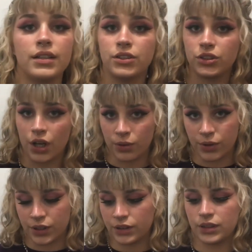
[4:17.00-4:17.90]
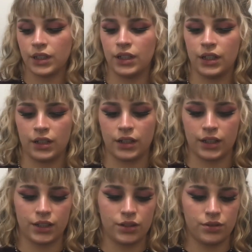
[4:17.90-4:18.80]
Toner,
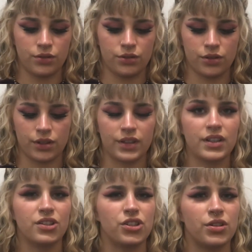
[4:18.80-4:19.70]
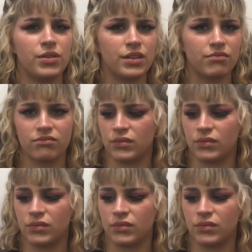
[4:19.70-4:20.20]
I think I showed it